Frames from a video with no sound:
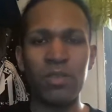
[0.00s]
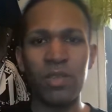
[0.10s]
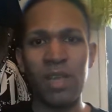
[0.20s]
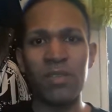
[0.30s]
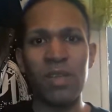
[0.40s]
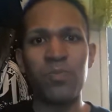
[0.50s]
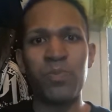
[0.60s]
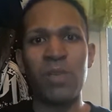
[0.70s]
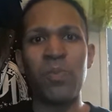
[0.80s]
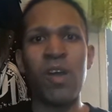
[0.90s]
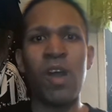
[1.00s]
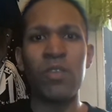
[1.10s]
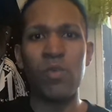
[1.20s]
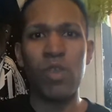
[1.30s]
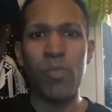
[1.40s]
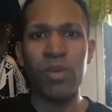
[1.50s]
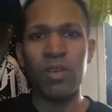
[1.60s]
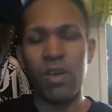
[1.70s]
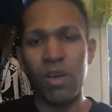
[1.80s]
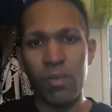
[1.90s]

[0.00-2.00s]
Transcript: that that that's part how they would have booked uh,